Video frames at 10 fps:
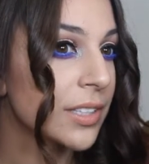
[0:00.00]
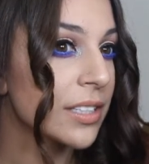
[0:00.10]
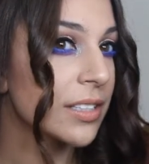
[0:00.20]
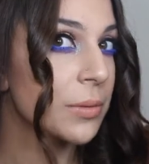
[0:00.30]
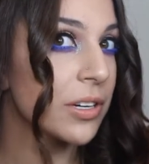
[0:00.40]

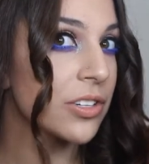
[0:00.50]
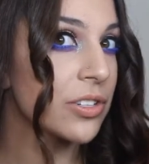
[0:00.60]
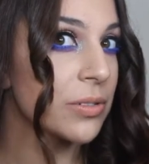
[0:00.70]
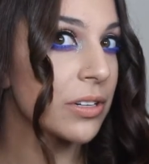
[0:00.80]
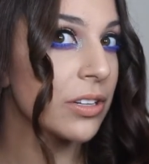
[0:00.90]
This is what it should
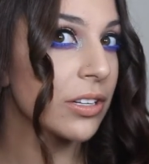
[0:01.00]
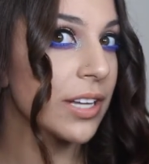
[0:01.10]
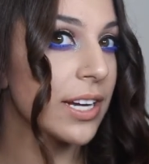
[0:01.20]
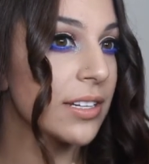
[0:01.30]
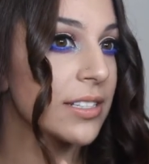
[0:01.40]
sort of look
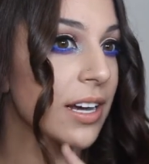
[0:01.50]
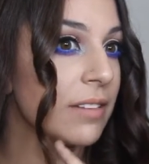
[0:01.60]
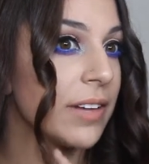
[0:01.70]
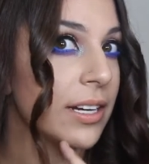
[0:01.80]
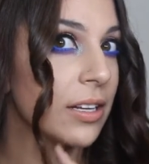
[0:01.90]
like. It's kind
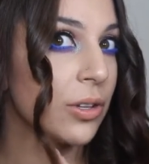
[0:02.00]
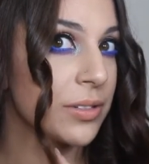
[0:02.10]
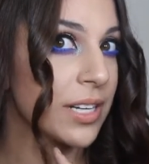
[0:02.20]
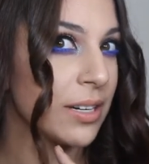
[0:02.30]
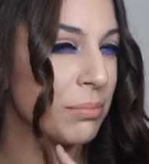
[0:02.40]
of like, it
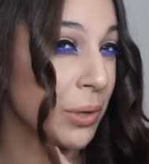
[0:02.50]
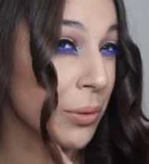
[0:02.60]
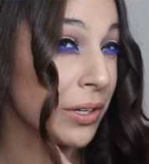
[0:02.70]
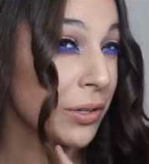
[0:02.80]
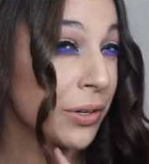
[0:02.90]
looks like a
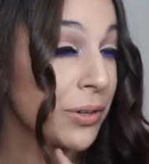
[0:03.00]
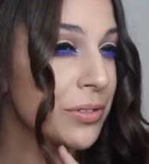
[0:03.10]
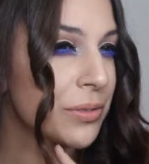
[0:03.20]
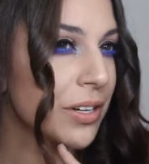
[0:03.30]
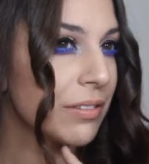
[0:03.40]
broken curl,
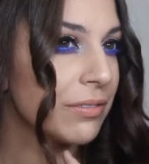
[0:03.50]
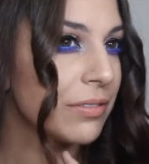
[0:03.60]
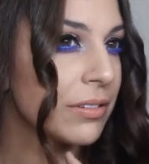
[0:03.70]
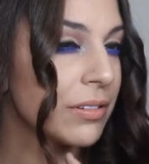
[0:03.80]
sort of.